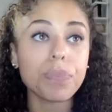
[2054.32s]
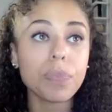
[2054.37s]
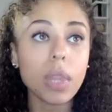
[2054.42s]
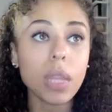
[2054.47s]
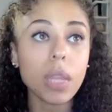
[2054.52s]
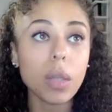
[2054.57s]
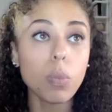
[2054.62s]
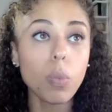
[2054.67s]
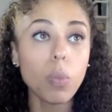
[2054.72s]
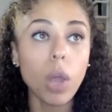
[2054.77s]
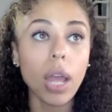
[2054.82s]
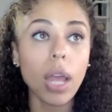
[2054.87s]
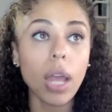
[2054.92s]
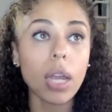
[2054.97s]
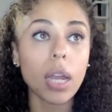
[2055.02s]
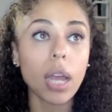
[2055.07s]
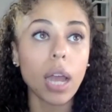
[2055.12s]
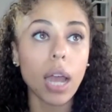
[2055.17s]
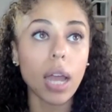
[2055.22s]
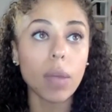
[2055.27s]

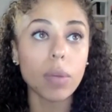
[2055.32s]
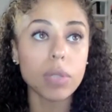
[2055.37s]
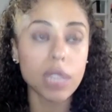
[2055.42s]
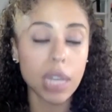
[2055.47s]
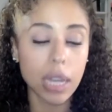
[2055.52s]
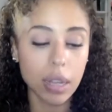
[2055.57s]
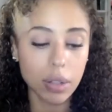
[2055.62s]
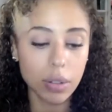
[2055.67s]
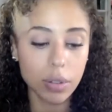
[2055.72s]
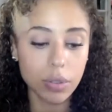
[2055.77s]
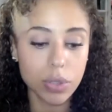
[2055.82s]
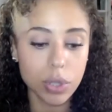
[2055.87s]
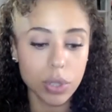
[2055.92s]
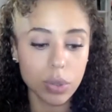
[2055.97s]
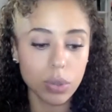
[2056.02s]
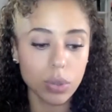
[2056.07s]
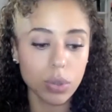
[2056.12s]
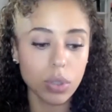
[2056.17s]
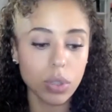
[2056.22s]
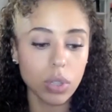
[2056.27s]
when I was out of
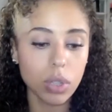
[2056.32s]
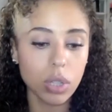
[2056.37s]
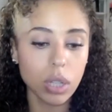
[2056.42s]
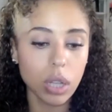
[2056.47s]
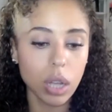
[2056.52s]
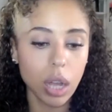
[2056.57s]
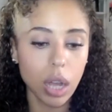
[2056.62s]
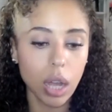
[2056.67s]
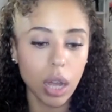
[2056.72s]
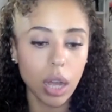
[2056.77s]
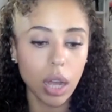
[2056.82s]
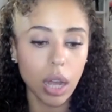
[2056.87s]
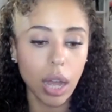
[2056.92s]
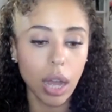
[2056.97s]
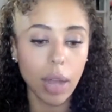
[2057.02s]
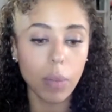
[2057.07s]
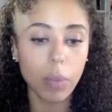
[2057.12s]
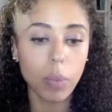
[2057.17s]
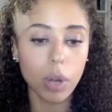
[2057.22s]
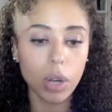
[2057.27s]
school,
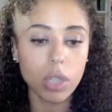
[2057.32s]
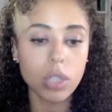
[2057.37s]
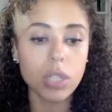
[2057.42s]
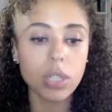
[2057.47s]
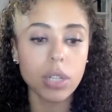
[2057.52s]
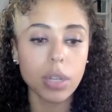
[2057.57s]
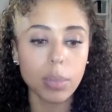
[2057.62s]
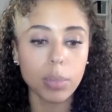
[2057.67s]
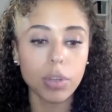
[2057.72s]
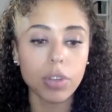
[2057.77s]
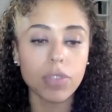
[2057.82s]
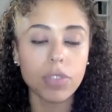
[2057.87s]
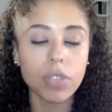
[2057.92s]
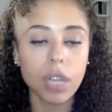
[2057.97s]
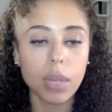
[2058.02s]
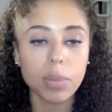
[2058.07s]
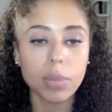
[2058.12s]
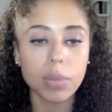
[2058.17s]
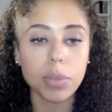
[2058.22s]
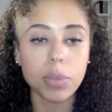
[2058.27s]
I worked a number of
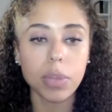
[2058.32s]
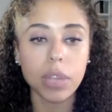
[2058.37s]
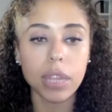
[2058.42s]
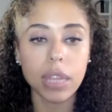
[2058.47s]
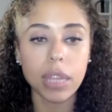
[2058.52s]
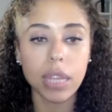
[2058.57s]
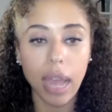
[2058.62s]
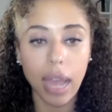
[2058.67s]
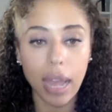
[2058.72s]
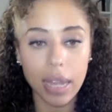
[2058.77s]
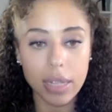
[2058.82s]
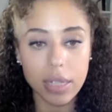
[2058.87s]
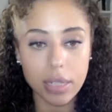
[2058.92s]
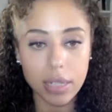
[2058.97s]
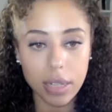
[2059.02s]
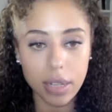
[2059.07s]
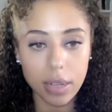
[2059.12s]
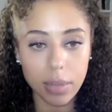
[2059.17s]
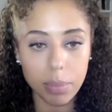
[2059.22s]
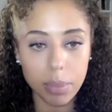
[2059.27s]
times with the acting
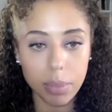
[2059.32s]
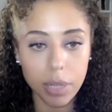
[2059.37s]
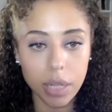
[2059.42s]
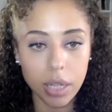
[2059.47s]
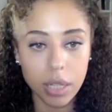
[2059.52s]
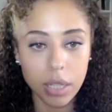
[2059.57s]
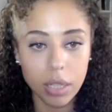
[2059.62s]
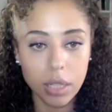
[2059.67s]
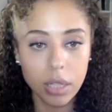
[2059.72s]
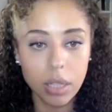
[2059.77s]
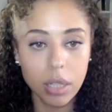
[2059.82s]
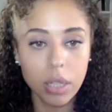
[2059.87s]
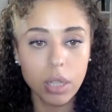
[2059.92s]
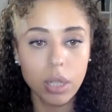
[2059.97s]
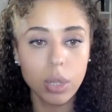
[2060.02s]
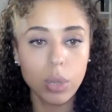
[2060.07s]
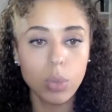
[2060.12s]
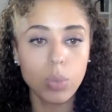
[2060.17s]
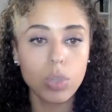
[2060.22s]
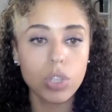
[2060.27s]
company,
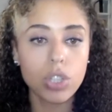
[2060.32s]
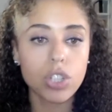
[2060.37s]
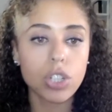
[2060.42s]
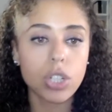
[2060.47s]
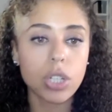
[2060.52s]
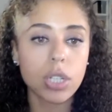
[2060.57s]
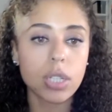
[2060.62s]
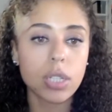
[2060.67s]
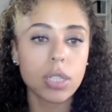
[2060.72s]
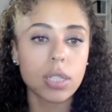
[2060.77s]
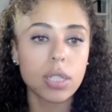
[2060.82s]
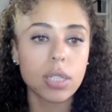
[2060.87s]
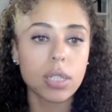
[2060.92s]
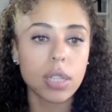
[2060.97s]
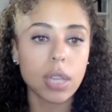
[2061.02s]
which is